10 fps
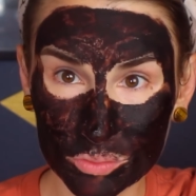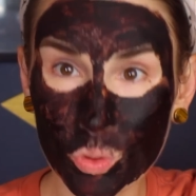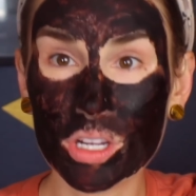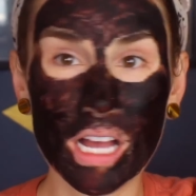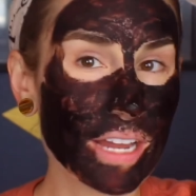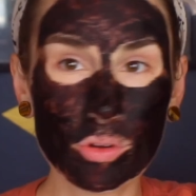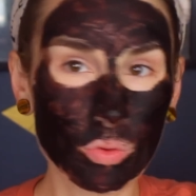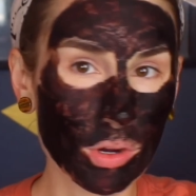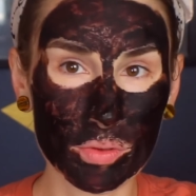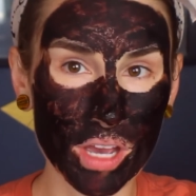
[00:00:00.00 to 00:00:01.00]
Well, I don't
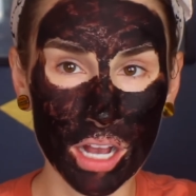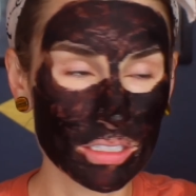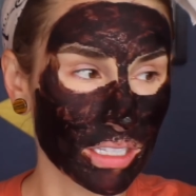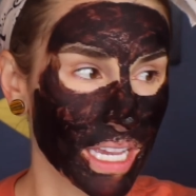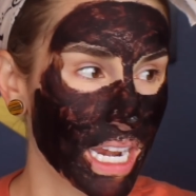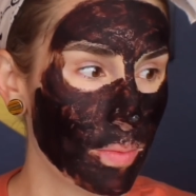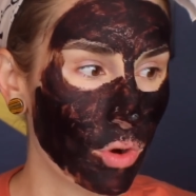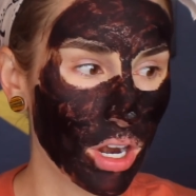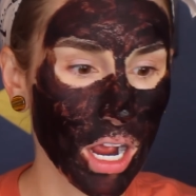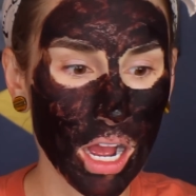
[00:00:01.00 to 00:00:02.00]
work with Octoly
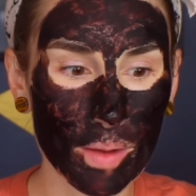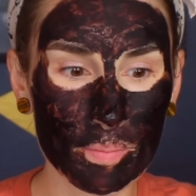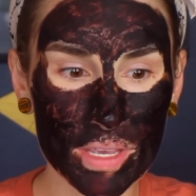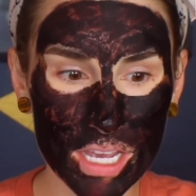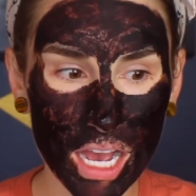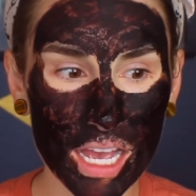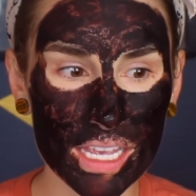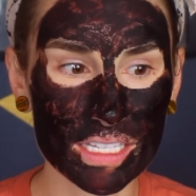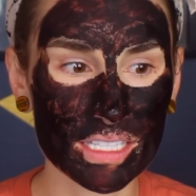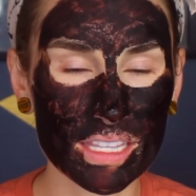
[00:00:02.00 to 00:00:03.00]
anymore
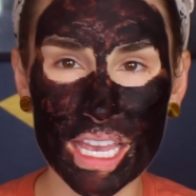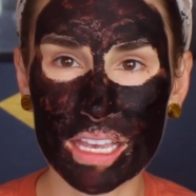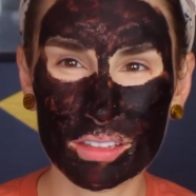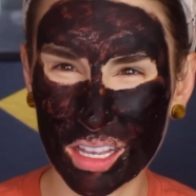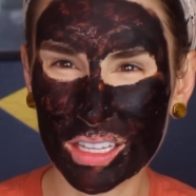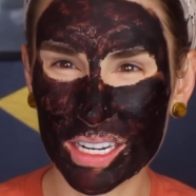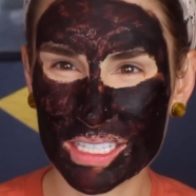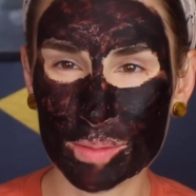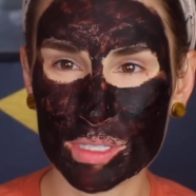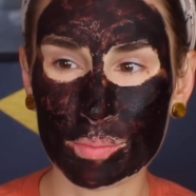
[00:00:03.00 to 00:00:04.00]
because a lot of
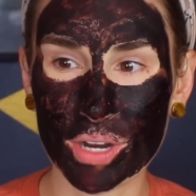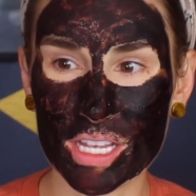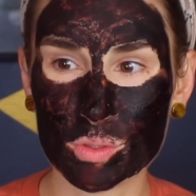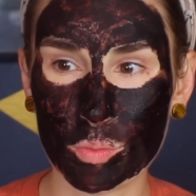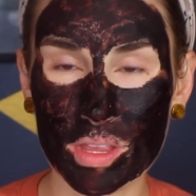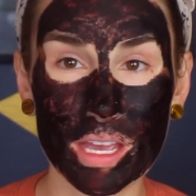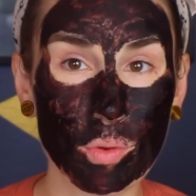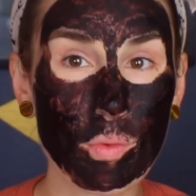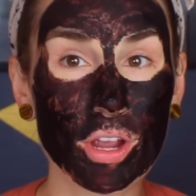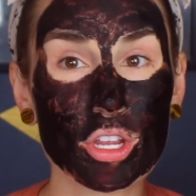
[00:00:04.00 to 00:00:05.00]
times the brands will be like,
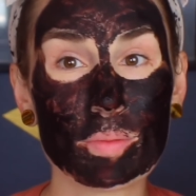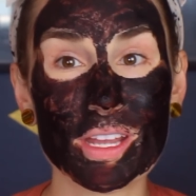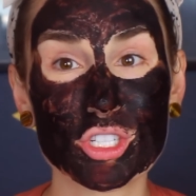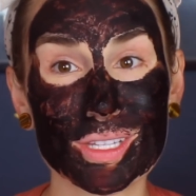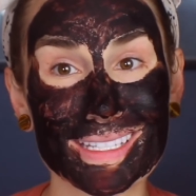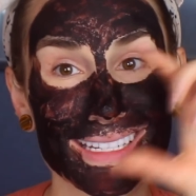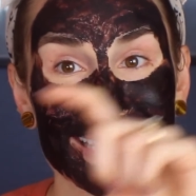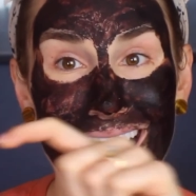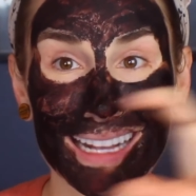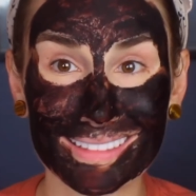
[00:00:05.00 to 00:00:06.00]
we want you to mention this
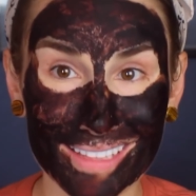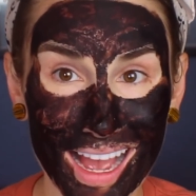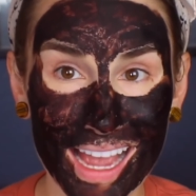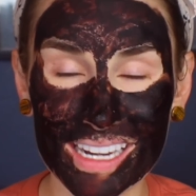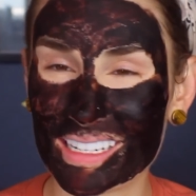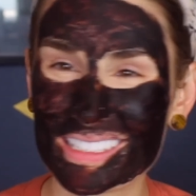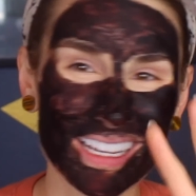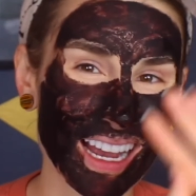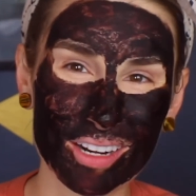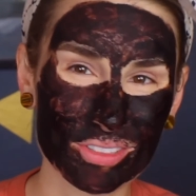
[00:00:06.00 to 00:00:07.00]
exact line, and it's
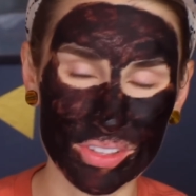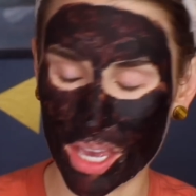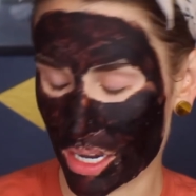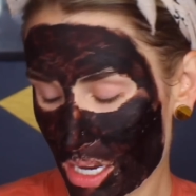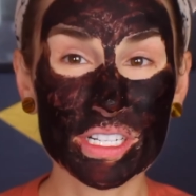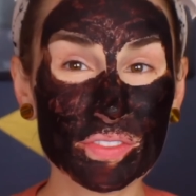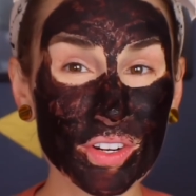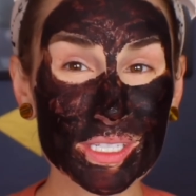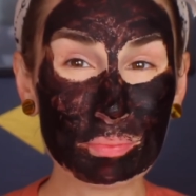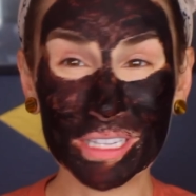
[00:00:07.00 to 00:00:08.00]
like, I don't do that. But as
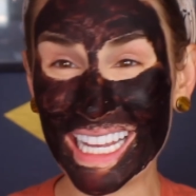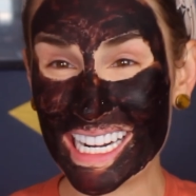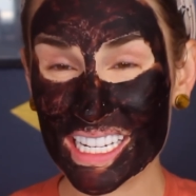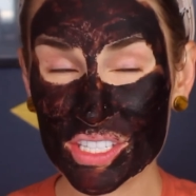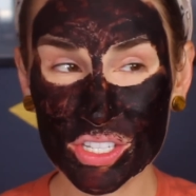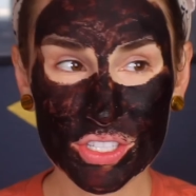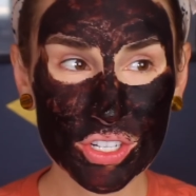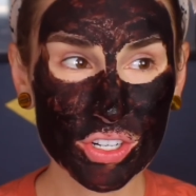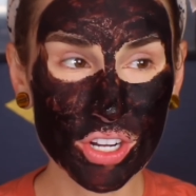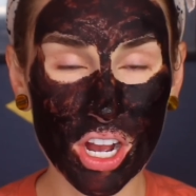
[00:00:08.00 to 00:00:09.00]
far as planning is
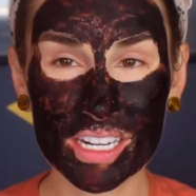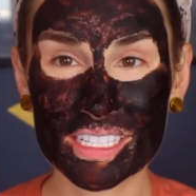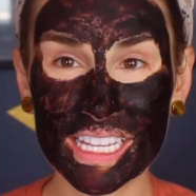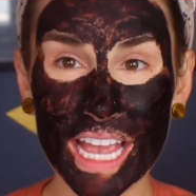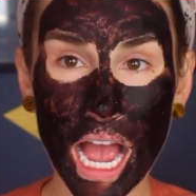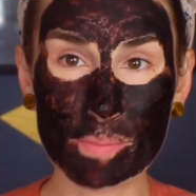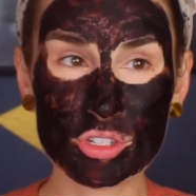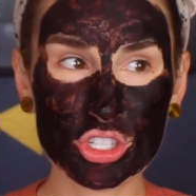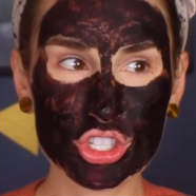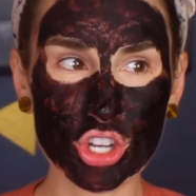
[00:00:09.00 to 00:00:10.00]
concerned, honestly, I'm
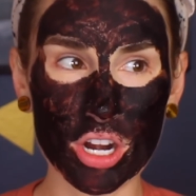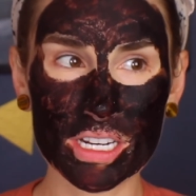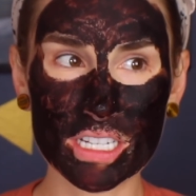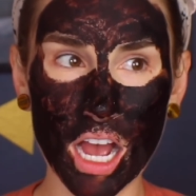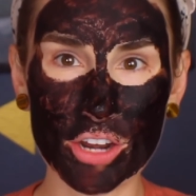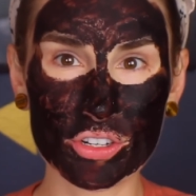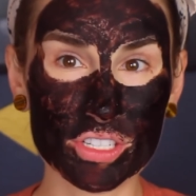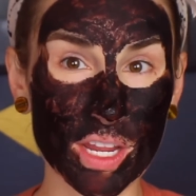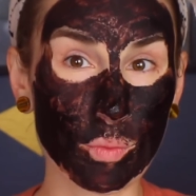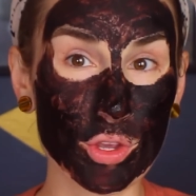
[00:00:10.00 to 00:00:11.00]
just starting to
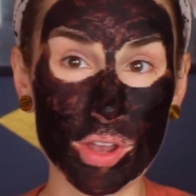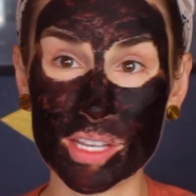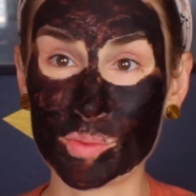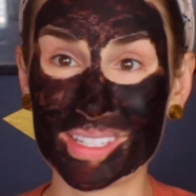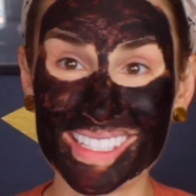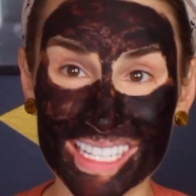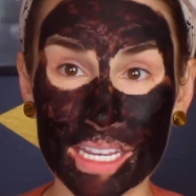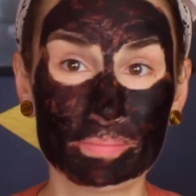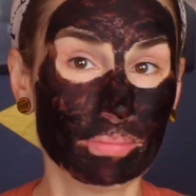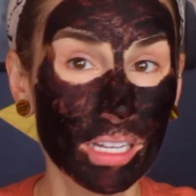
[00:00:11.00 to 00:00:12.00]
understand what you guys want to see.